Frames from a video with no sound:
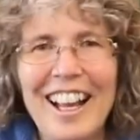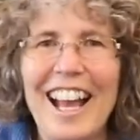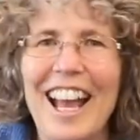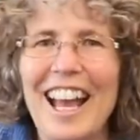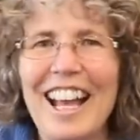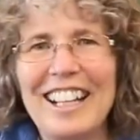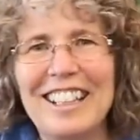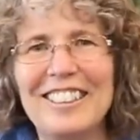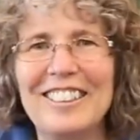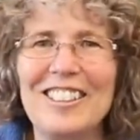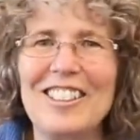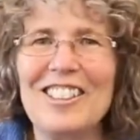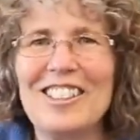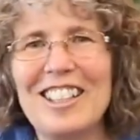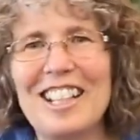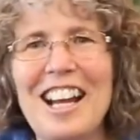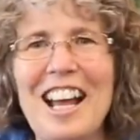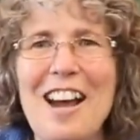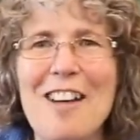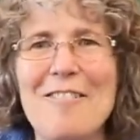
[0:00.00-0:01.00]
and
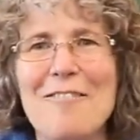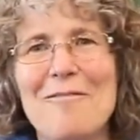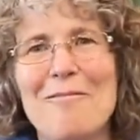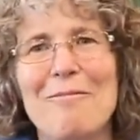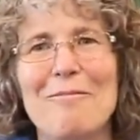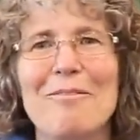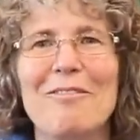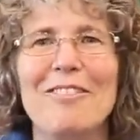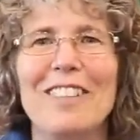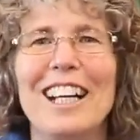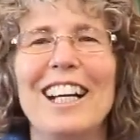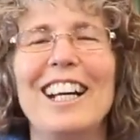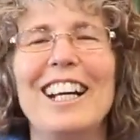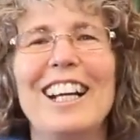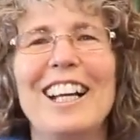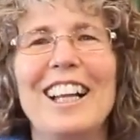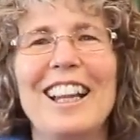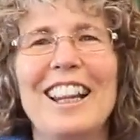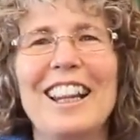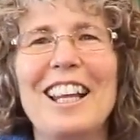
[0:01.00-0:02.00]
loosen up.
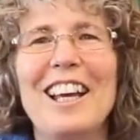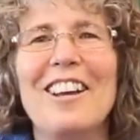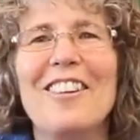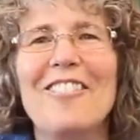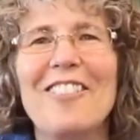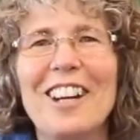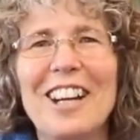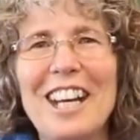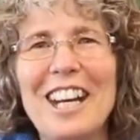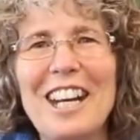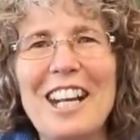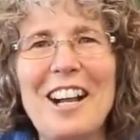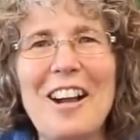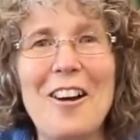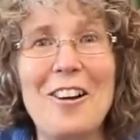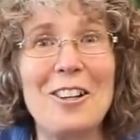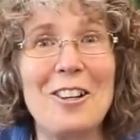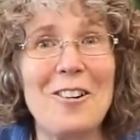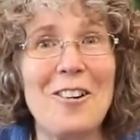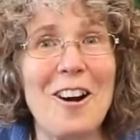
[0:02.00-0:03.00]
Then we're going to
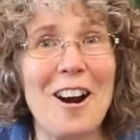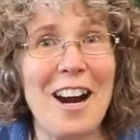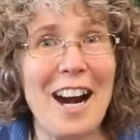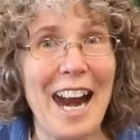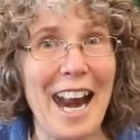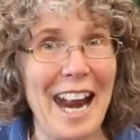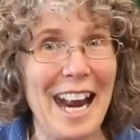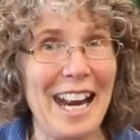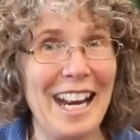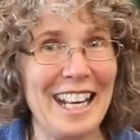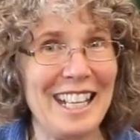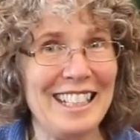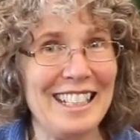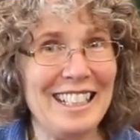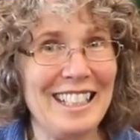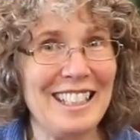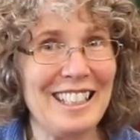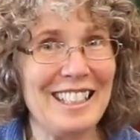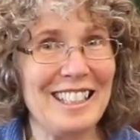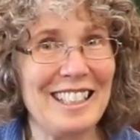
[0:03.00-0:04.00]
go to our
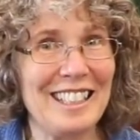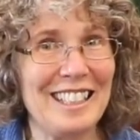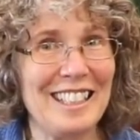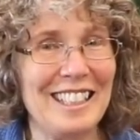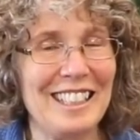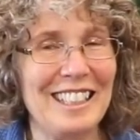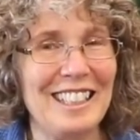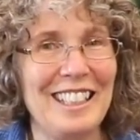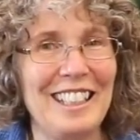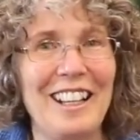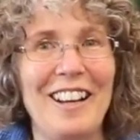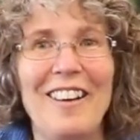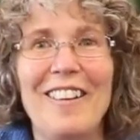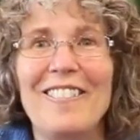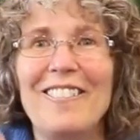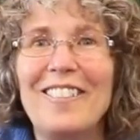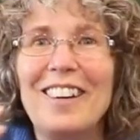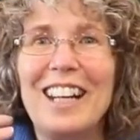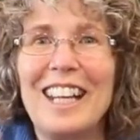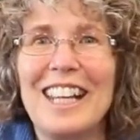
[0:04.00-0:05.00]
hands.
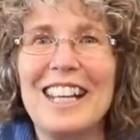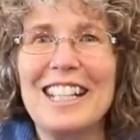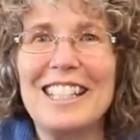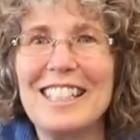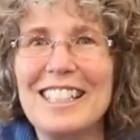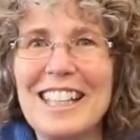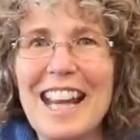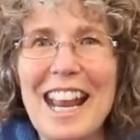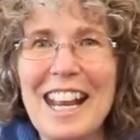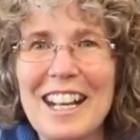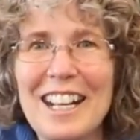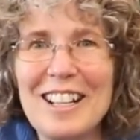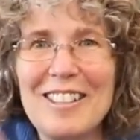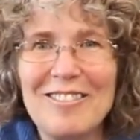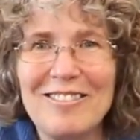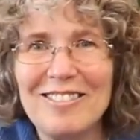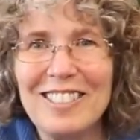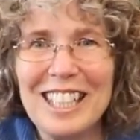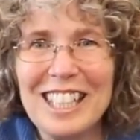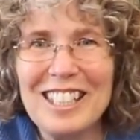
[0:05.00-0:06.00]
We're going to shake
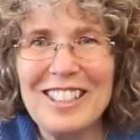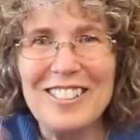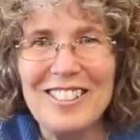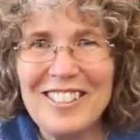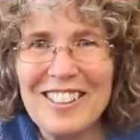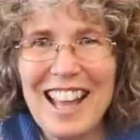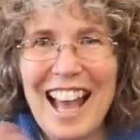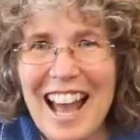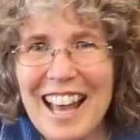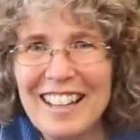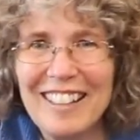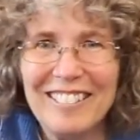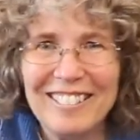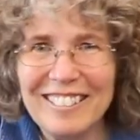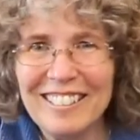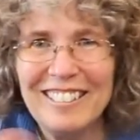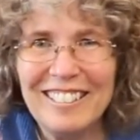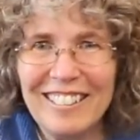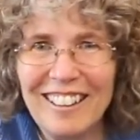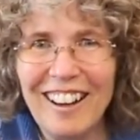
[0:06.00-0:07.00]
them. Can you do that?
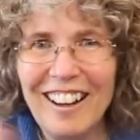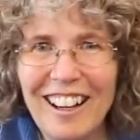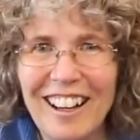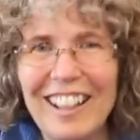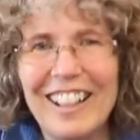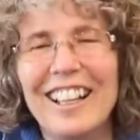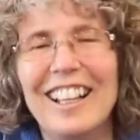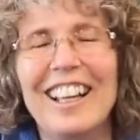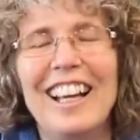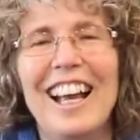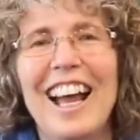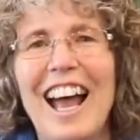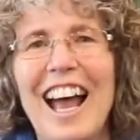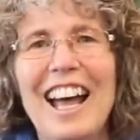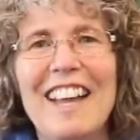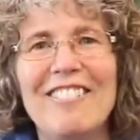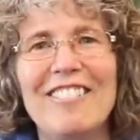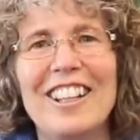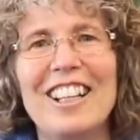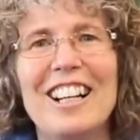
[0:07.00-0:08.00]
Ooh.
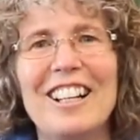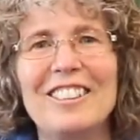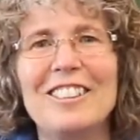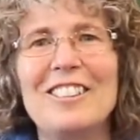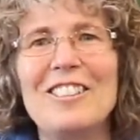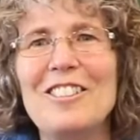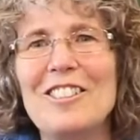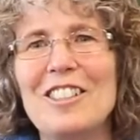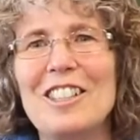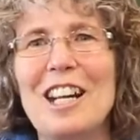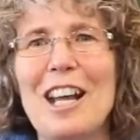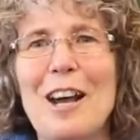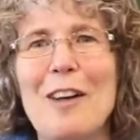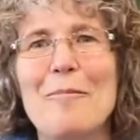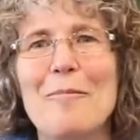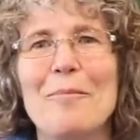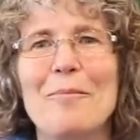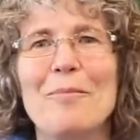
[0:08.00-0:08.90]
And we're going to loosen up.